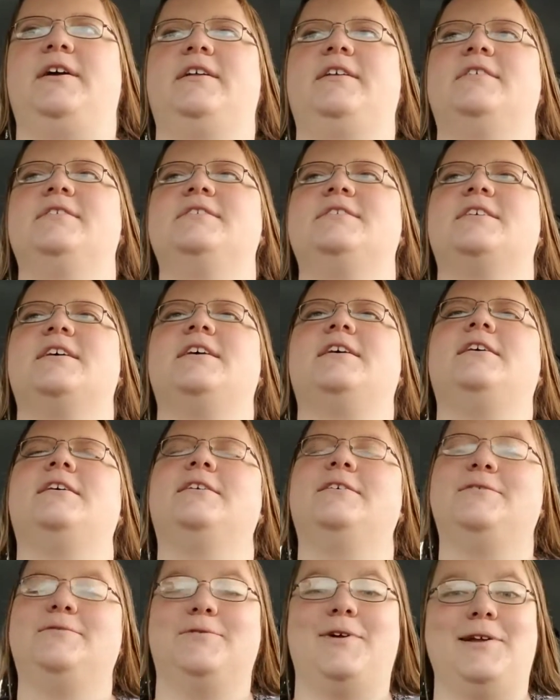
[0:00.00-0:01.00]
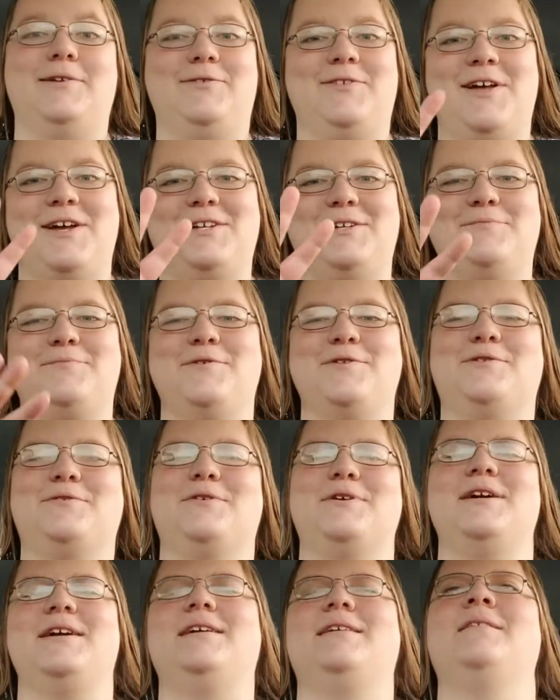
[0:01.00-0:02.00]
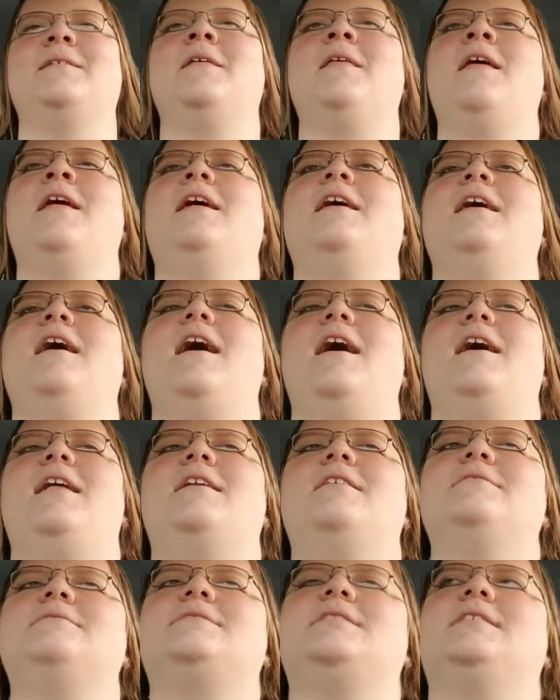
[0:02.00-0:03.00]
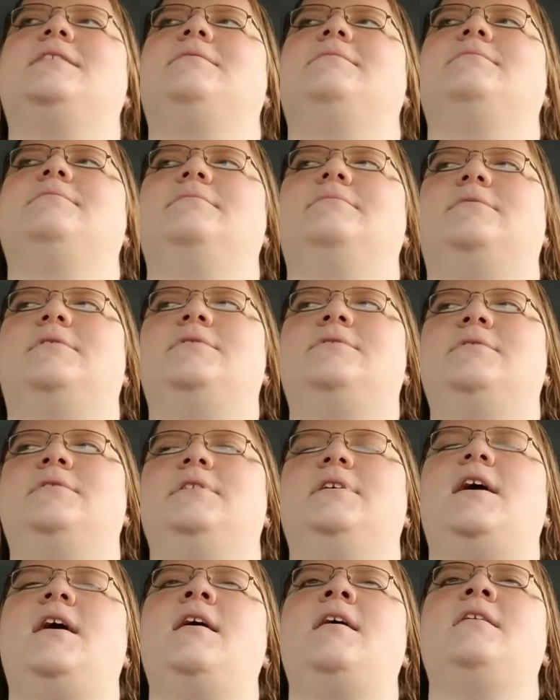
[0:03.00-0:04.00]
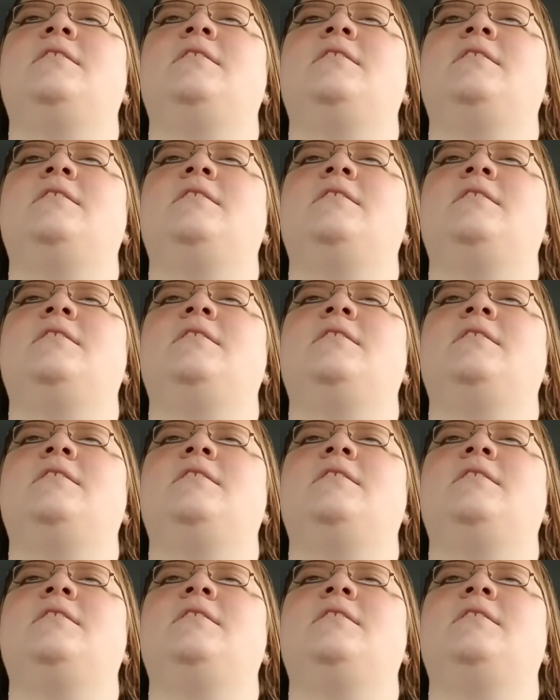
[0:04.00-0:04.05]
And I was like, red flag number 3. And I was like, well, yeah,